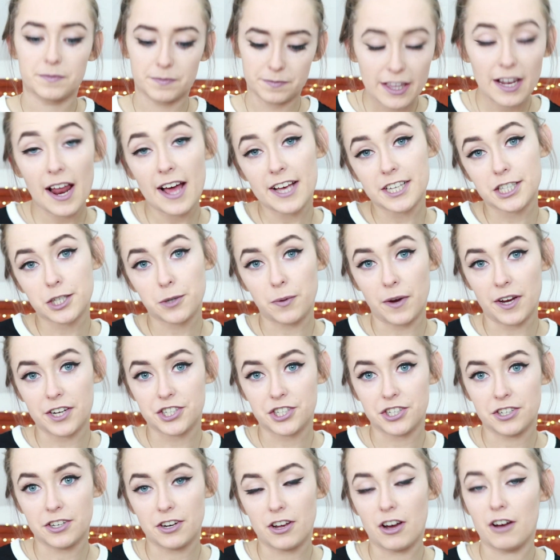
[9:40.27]
The last
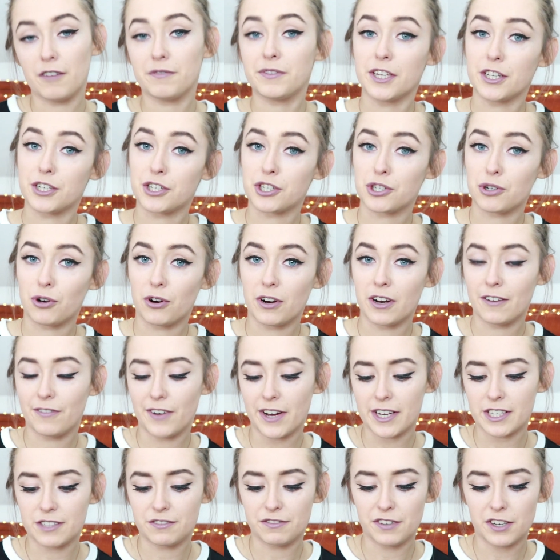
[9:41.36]
question of this short
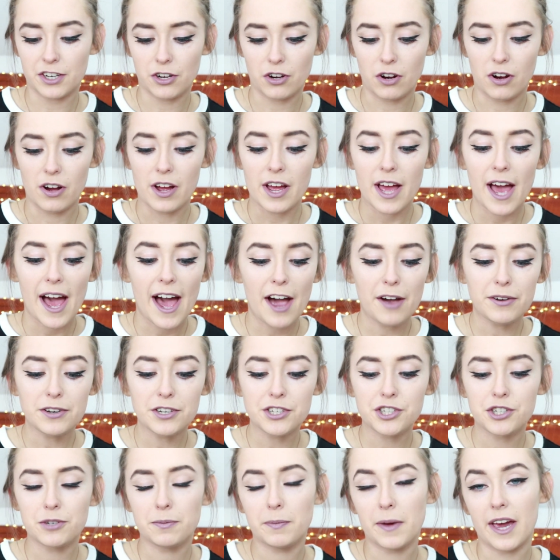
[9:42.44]
advice video, how
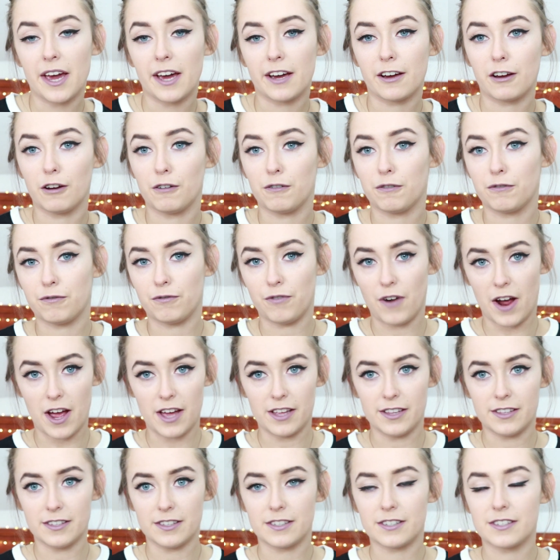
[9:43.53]
did you make
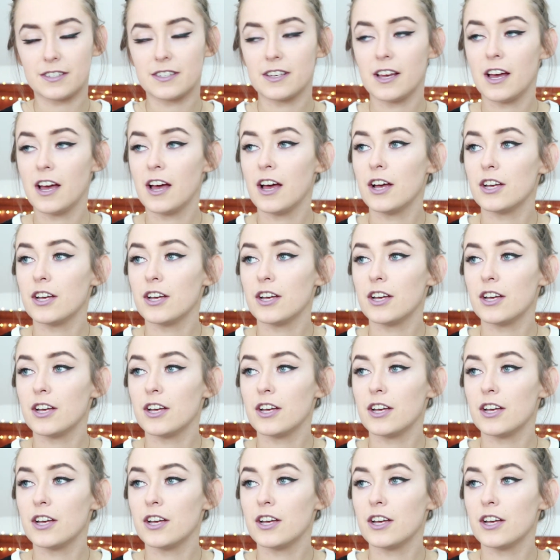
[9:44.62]
friends?